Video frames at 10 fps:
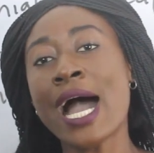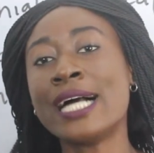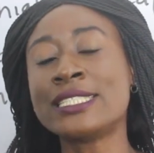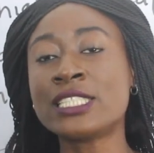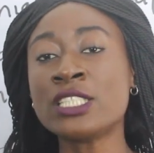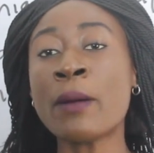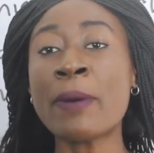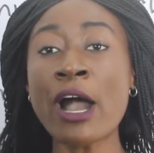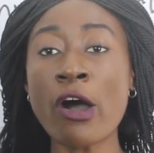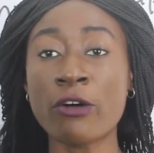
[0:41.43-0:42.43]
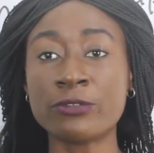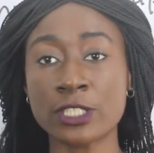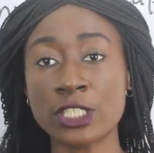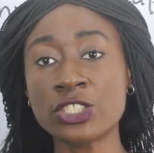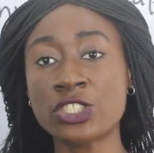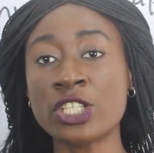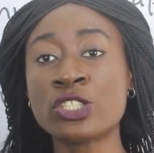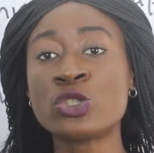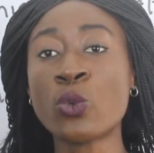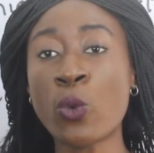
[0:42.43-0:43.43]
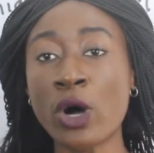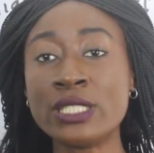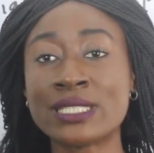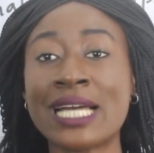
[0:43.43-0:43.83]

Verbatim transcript: and the number of inches you want,